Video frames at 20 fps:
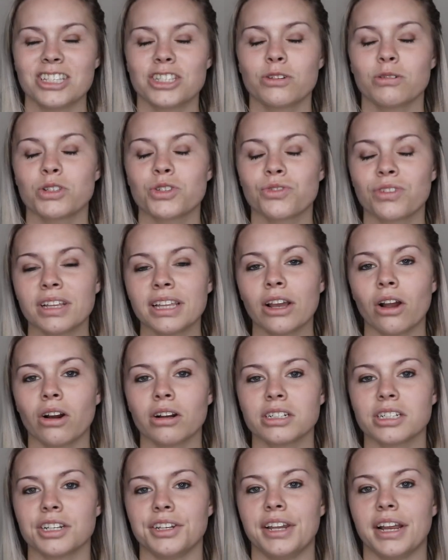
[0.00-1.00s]
So it's really
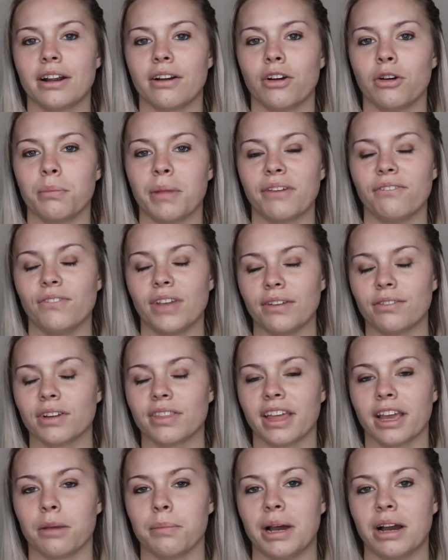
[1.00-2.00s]
hard to narrow my
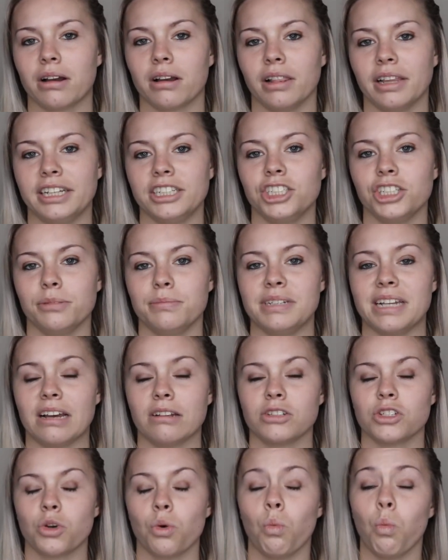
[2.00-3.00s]
favorite thing about Collegium
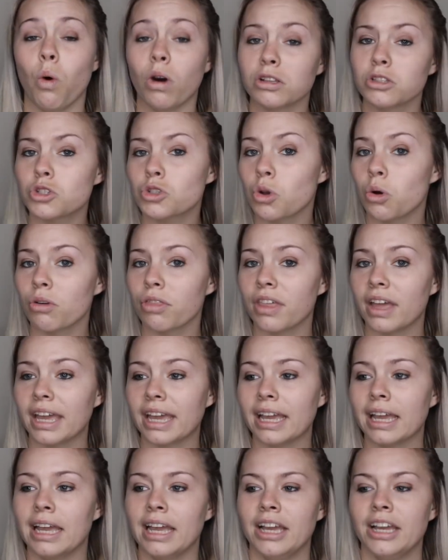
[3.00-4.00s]
down to one sole
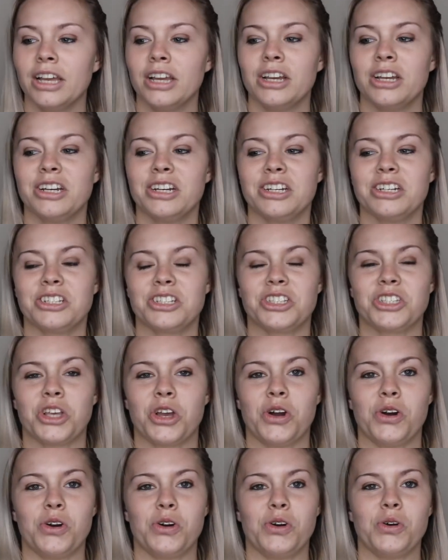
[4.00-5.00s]
thing.
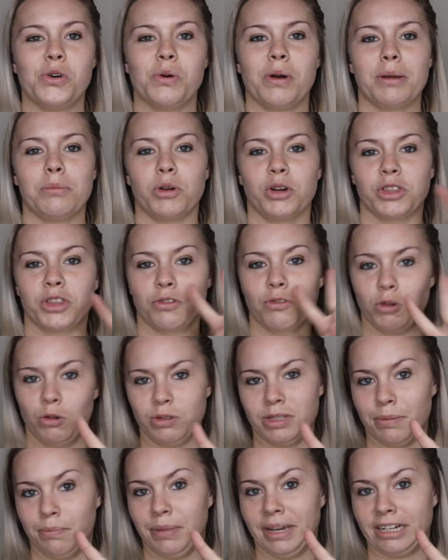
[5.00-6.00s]
So I broke the
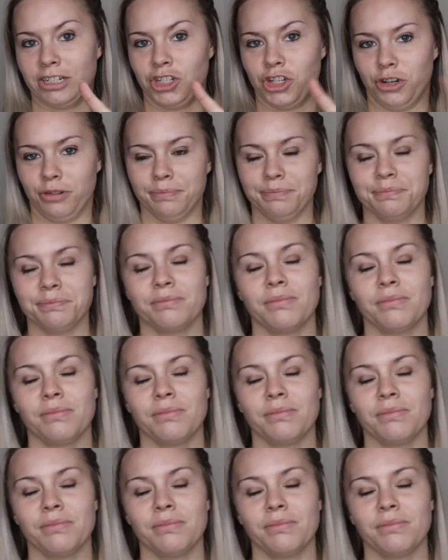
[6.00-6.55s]
rules and picked two.